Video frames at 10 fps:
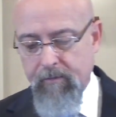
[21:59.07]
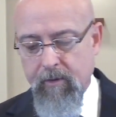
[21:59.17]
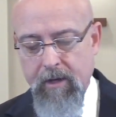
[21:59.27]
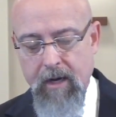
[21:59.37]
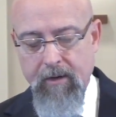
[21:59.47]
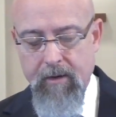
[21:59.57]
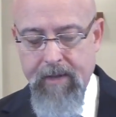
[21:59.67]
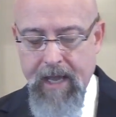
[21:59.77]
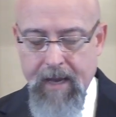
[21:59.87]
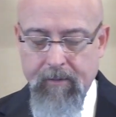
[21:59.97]
we're not going to
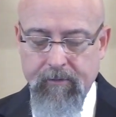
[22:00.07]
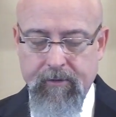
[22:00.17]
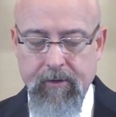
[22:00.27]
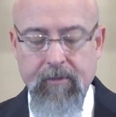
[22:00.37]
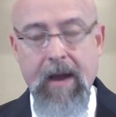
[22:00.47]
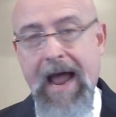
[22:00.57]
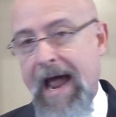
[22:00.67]
be able to